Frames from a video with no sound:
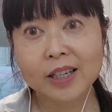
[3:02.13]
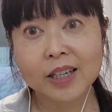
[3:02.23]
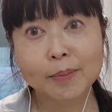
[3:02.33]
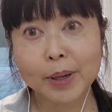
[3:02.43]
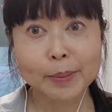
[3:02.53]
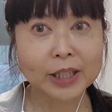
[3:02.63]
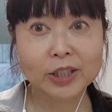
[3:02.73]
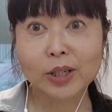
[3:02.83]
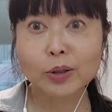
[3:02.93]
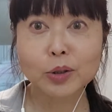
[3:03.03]
my
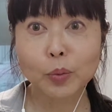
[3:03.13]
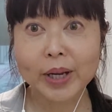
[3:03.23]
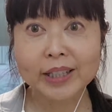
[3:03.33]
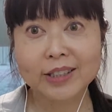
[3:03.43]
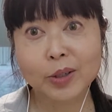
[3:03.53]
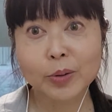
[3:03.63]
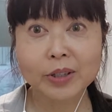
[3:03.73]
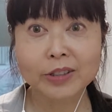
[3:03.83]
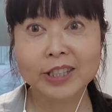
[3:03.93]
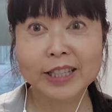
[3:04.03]
patient lose weight so
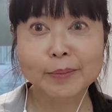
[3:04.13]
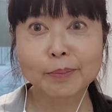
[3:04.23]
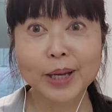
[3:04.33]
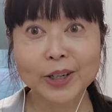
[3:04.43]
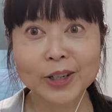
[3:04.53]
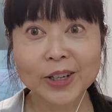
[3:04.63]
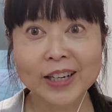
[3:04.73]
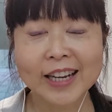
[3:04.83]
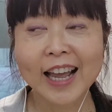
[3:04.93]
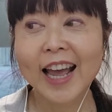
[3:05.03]
they'll sleep better?
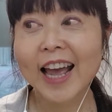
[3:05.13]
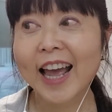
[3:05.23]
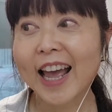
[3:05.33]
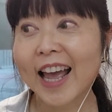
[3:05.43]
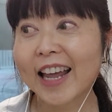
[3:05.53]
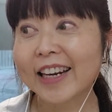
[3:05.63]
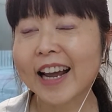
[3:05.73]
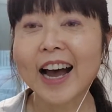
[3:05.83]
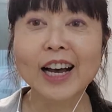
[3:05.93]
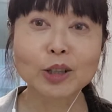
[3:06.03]
And
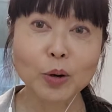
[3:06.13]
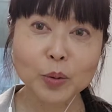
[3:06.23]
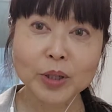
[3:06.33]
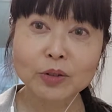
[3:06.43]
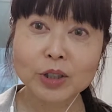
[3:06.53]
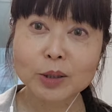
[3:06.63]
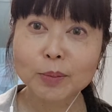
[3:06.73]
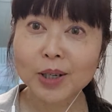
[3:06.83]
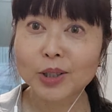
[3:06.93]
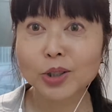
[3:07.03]
I'll always
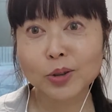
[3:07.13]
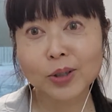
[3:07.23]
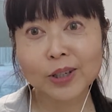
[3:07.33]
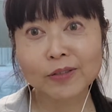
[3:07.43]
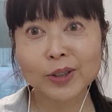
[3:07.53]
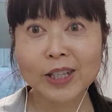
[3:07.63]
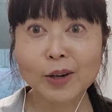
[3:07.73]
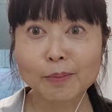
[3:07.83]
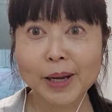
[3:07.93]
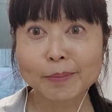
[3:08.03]
respond, sure, if you'll
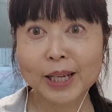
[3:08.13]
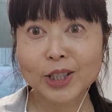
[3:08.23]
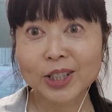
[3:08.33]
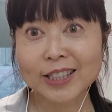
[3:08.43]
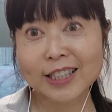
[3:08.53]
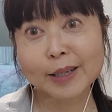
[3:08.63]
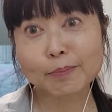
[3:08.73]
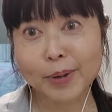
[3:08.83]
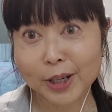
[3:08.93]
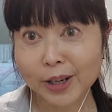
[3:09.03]
help my patient
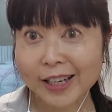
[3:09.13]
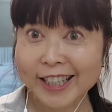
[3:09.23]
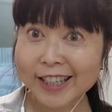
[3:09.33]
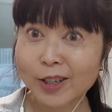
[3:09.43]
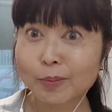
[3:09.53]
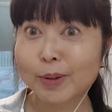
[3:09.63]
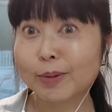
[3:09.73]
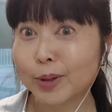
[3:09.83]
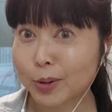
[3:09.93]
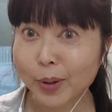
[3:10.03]
sleep better, I can help them
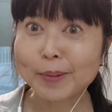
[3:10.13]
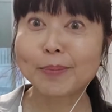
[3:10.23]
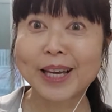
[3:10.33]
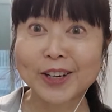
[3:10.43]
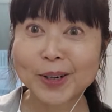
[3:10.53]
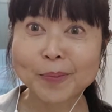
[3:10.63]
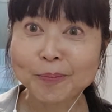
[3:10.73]
lose weight better,